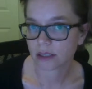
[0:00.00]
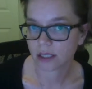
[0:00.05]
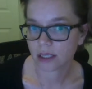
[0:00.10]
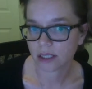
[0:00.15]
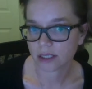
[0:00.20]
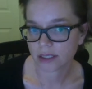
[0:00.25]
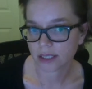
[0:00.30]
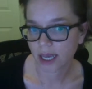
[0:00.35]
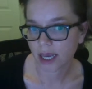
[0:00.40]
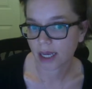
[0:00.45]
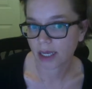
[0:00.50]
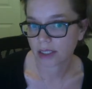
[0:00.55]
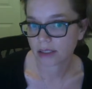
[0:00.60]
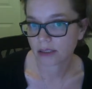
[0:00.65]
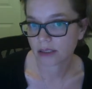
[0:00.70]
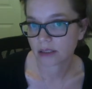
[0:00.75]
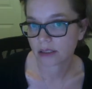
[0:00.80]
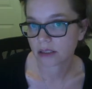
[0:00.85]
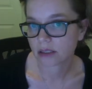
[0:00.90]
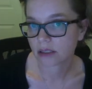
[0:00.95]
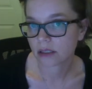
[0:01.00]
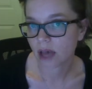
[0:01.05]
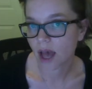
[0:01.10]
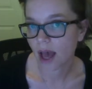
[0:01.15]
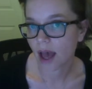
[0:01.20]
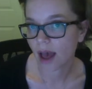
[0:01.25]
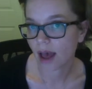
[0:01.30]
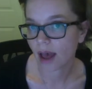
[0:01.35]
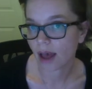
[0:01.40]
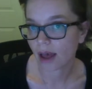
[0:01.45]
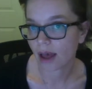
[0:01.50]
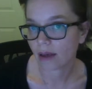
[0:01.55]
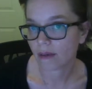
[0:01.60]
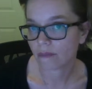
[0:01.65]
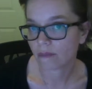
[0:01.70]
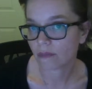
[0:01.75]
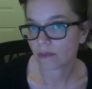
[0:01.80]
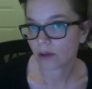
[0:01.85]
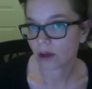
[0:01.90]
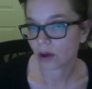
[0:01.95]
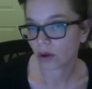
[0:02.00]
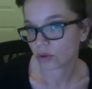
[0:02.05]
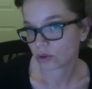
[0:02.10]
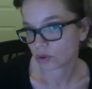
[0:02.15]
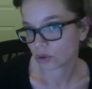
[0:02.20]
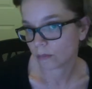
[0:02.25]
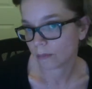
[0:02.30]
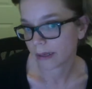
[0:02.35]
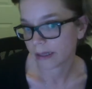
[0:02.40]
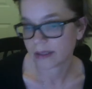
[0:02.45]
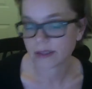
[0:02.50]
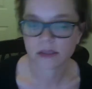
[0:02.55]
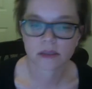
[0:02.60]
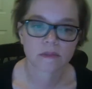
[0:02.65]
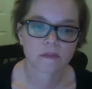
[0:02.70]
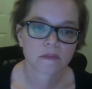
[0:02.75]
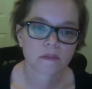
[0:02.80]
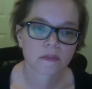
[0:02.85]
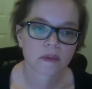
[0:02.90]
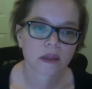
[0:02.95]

In this case, cultural myths.